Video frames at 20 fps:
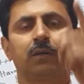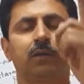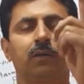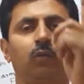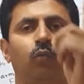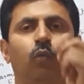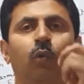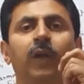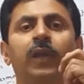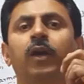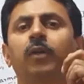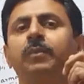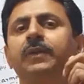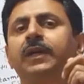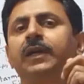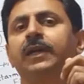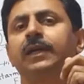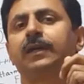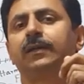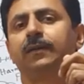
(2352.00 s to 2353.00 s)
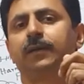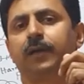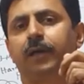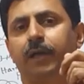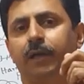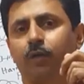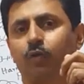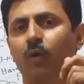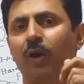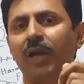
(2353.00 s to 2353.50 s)
One of the
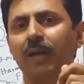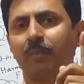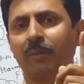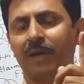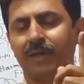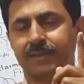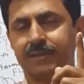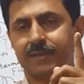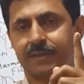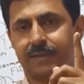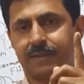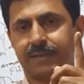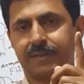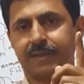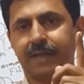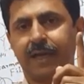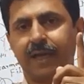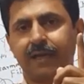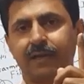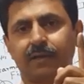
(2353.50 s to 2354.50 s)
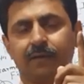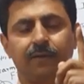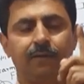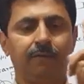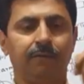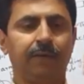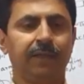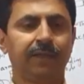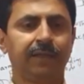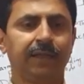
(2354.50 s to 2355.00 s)
requirements is that
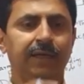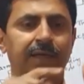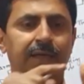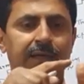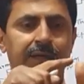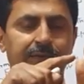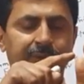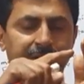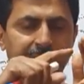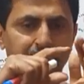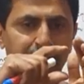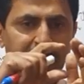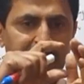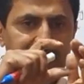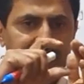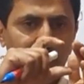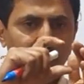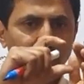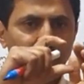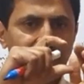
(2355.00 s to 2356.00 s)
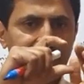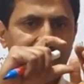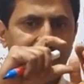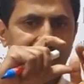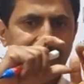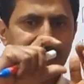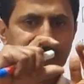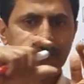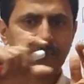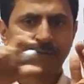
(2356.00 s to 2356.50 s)
when a particular
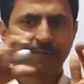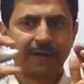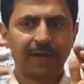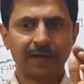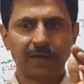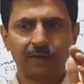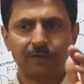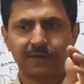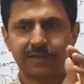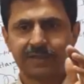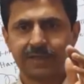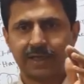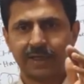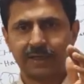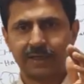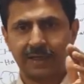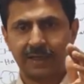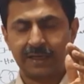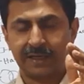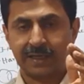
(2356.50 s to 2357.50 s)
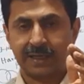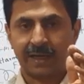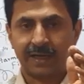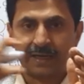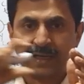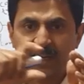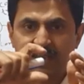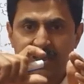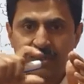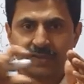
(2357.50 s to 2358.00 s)
thyristor valve is in
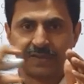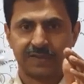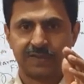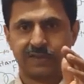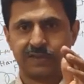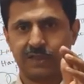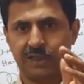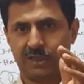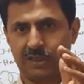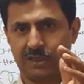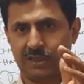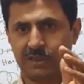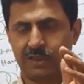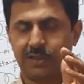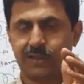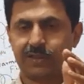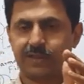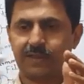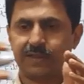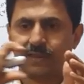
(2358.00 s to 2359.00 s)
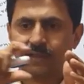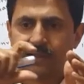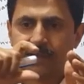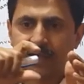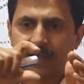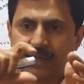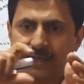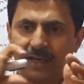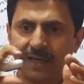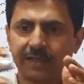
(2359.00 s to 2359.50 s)
conduction state, it is in
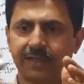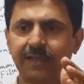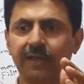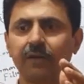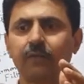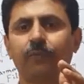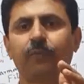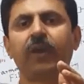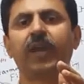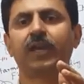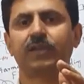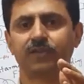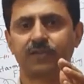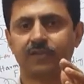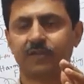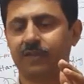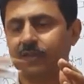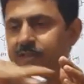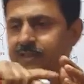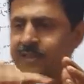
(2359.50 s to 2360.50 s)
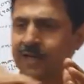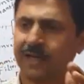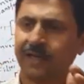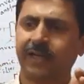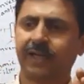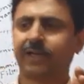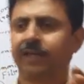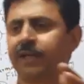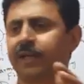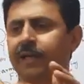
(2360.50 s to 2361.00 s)
conducting phase, it is
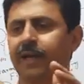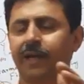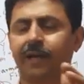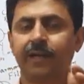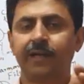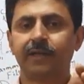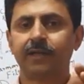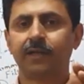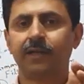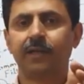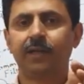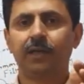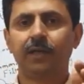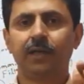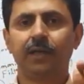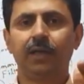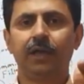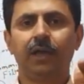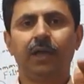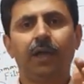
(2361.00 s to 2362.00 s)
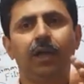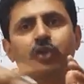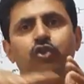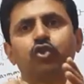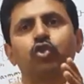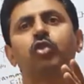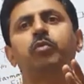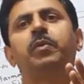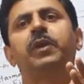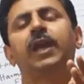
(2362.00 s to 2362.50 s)
conducting current, it
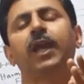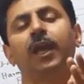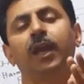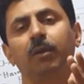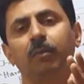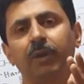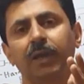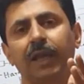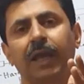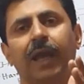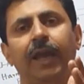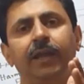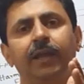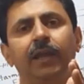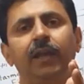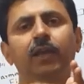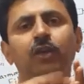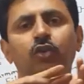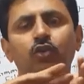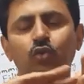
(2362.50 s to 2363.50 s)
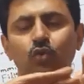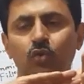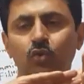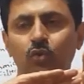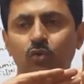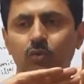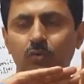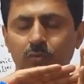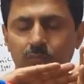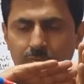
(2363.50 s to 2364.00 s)
should be able ideally
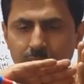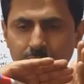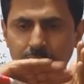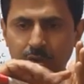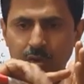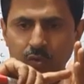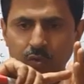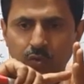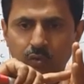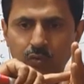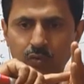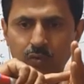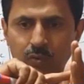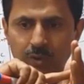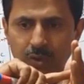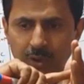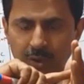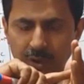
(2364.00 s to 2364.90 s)
to